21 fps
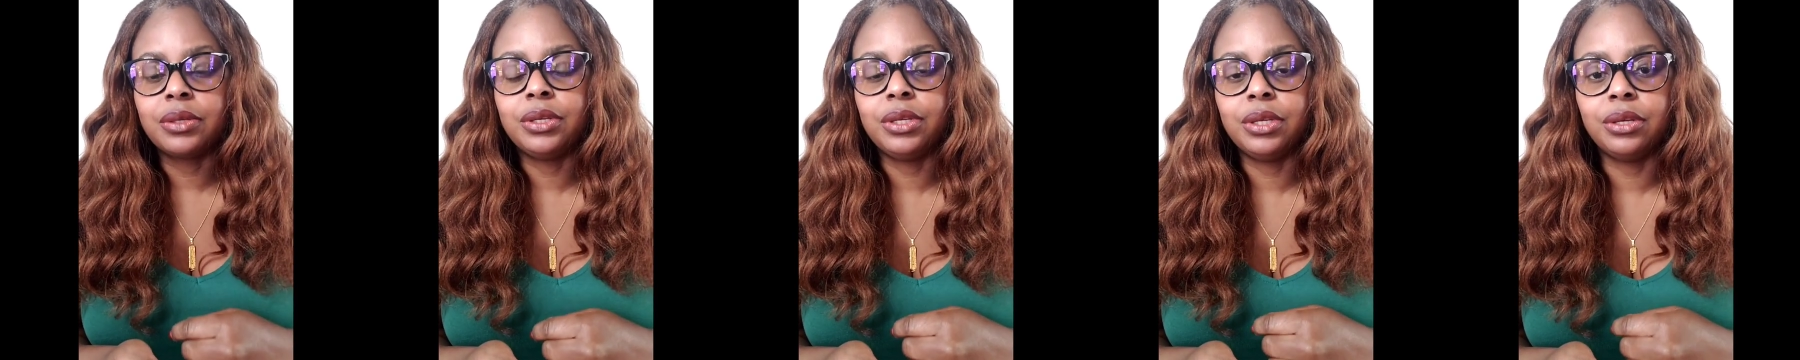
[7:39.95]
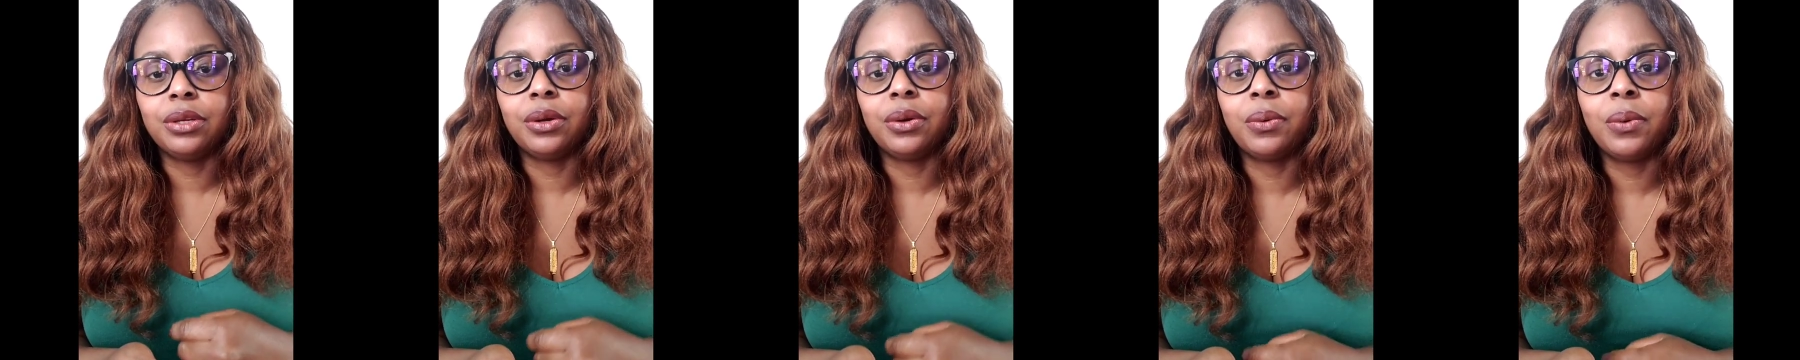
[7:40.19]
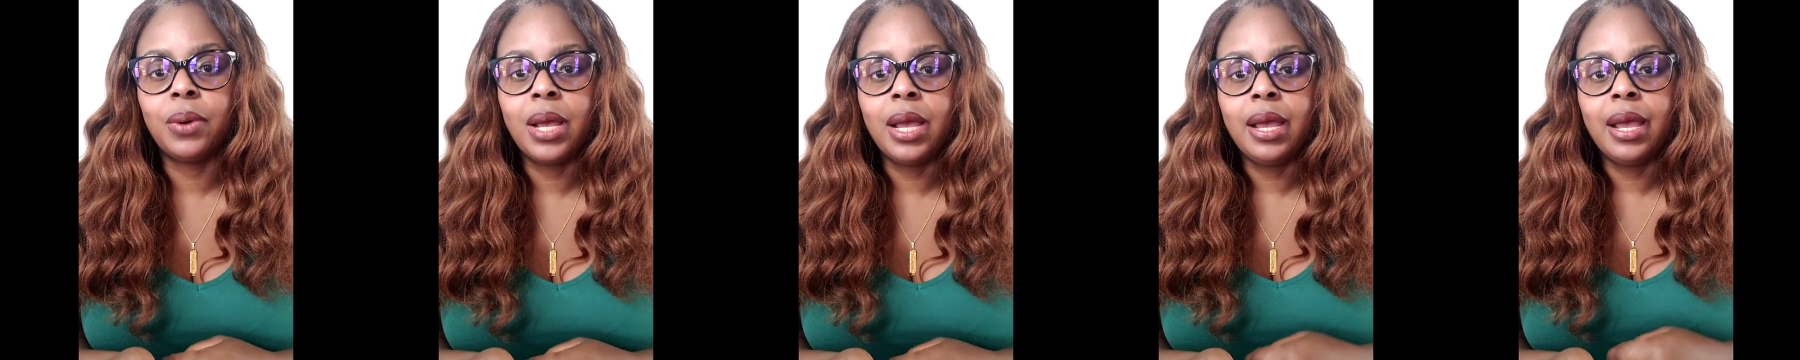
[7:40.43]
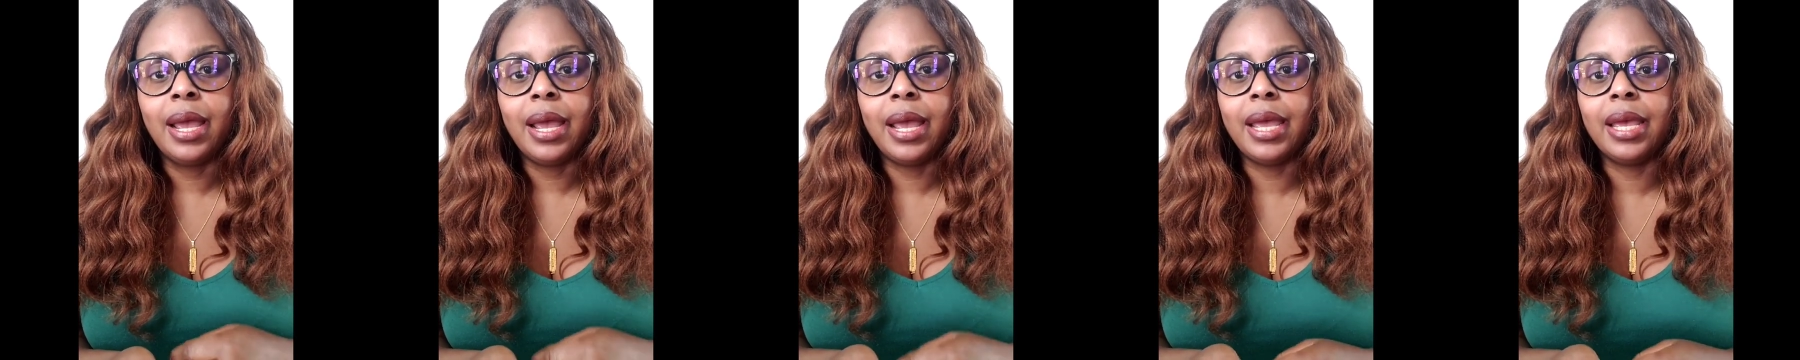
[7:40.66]
you know,
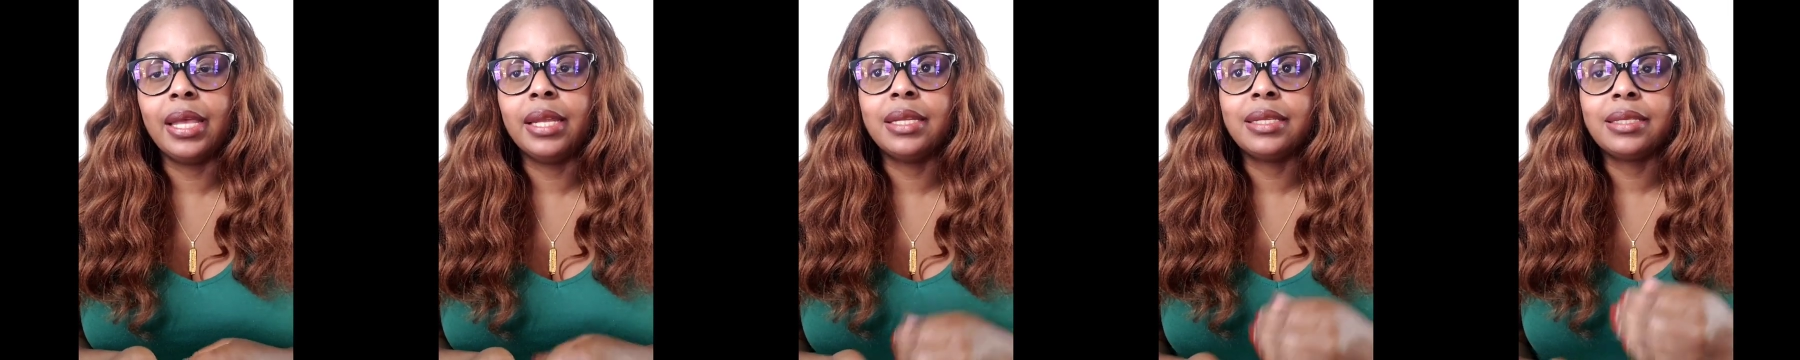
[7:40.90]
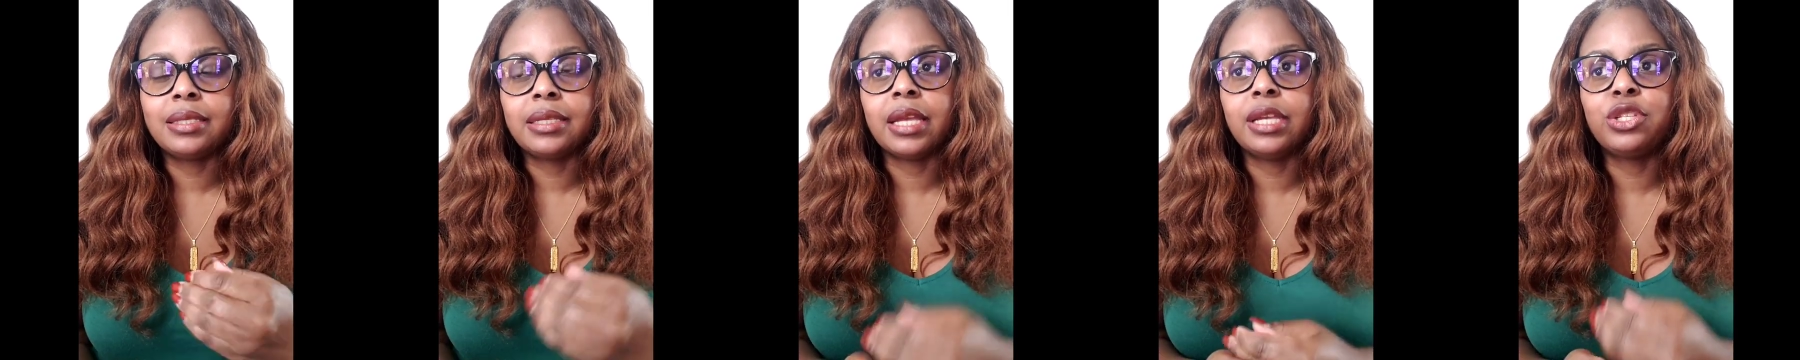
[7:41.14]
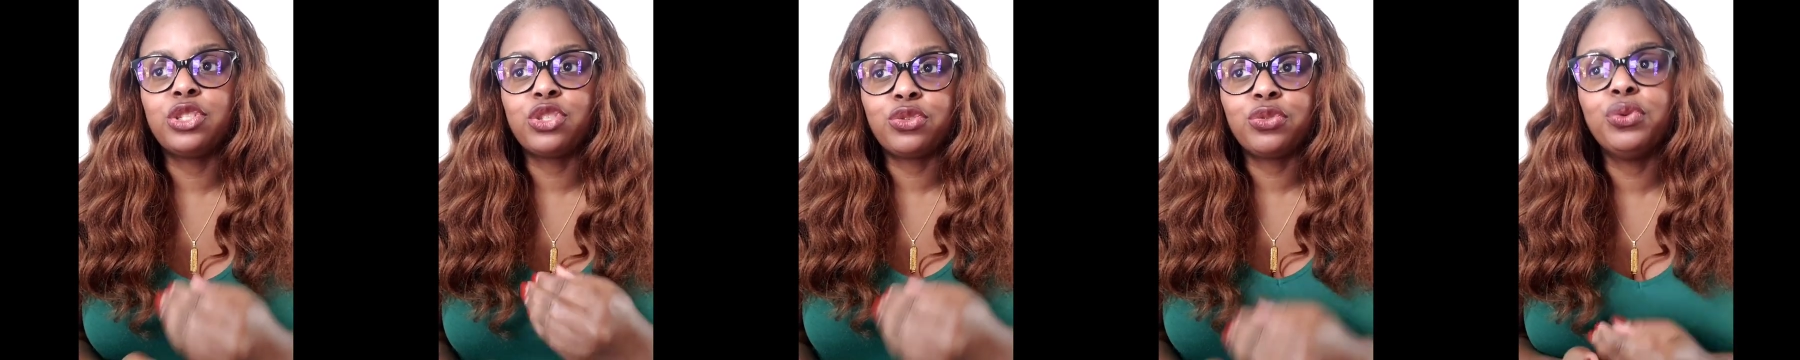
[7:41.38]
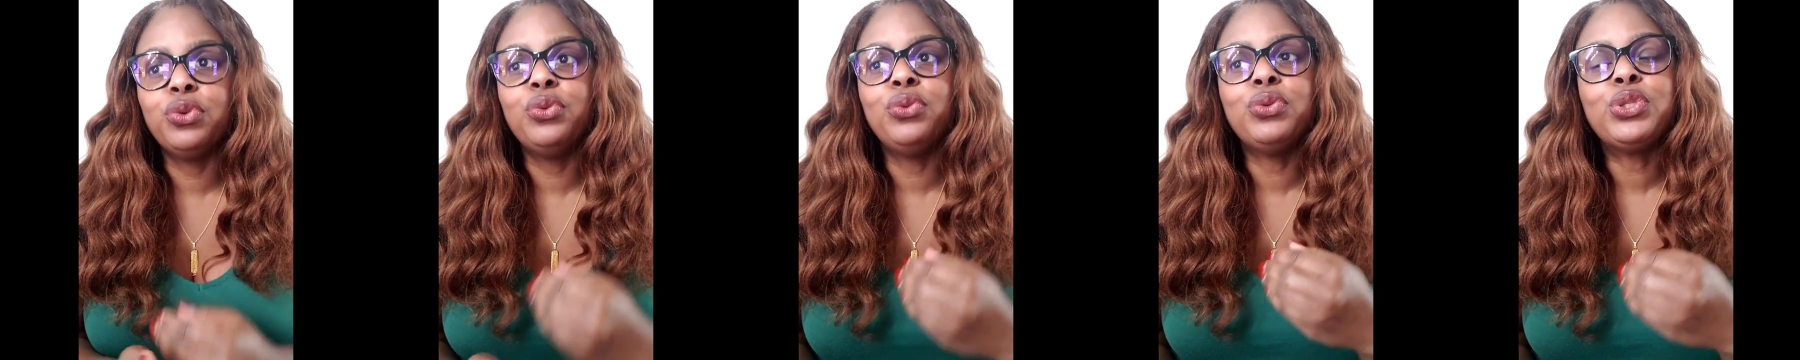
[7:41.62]
and stay
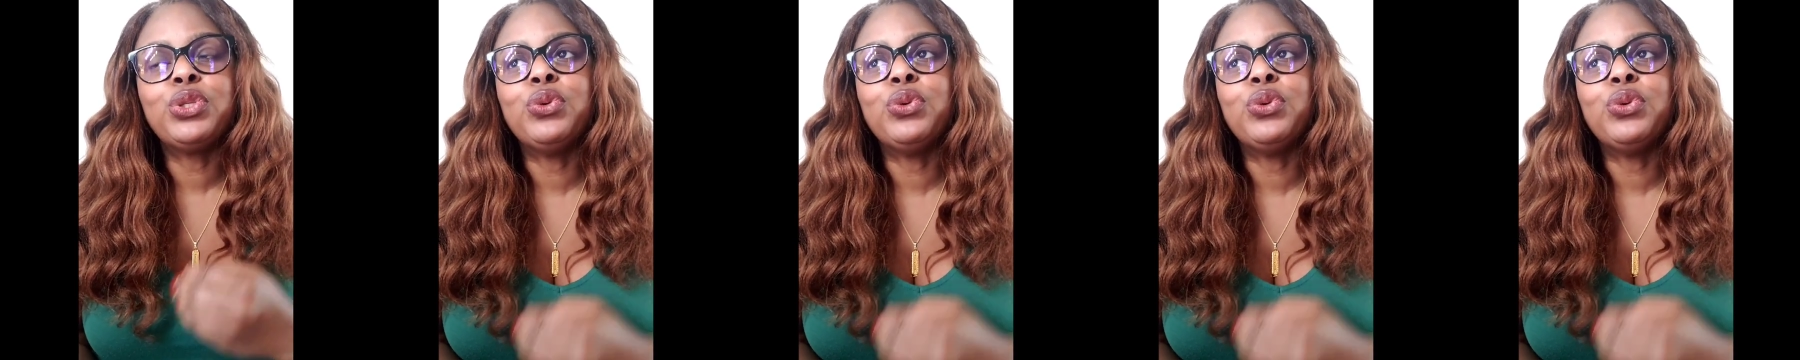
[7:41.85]
true